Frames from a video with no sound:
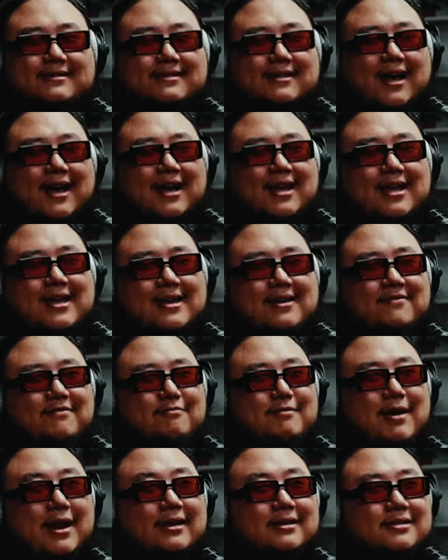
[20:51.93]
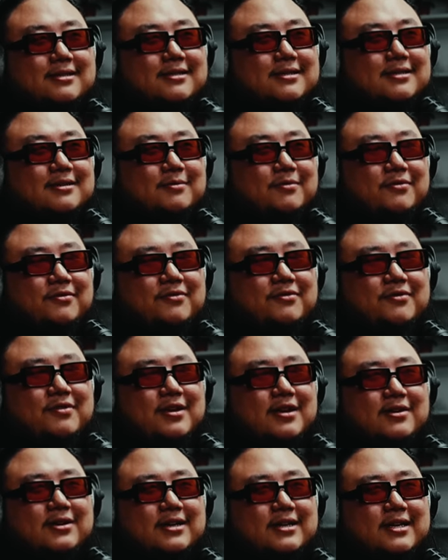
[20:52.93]
I have ran into some
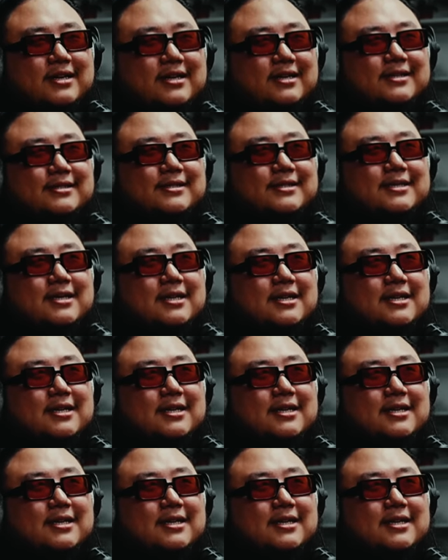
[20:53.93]
very